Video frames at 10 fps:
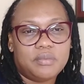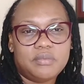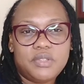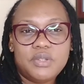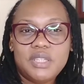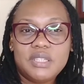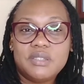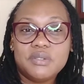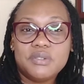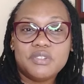You need
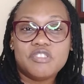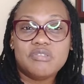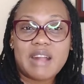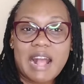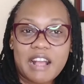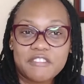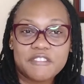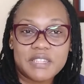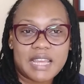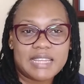to
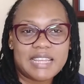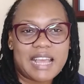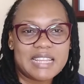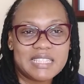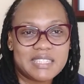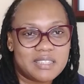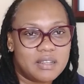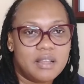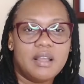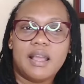craft an answer.
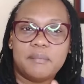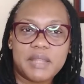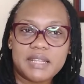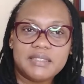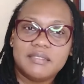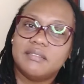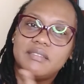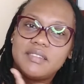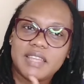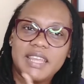I'm not
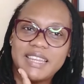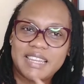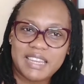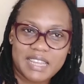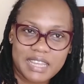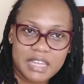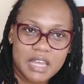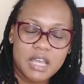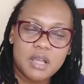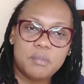saying a lie,
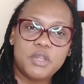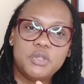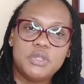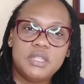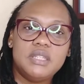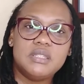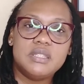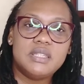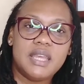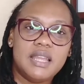but you need to
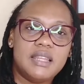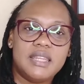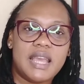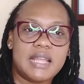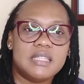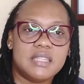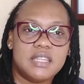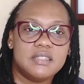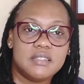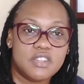tailor the answer
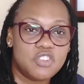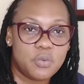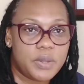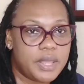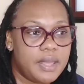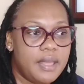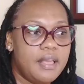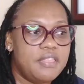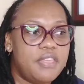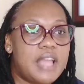in such a way
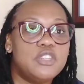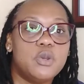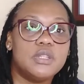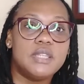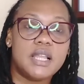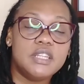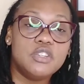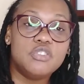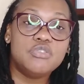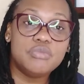that you're telling the
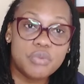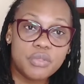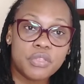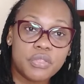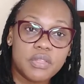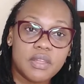truth,